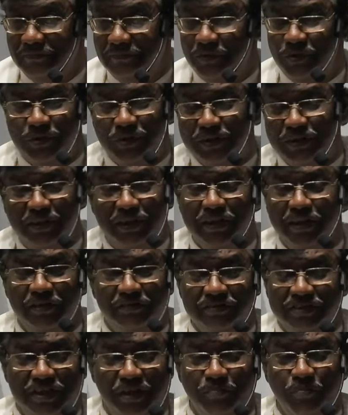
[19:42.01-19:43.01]
You can think of
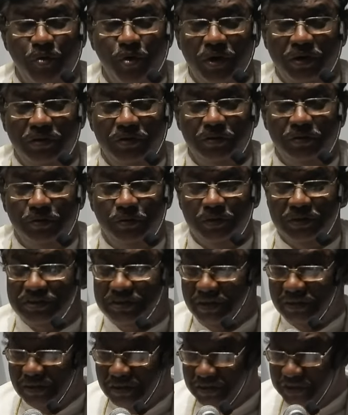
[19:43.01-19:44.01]
someone who has
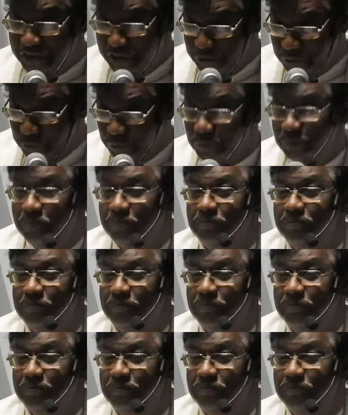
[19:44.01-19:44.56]
hurt you.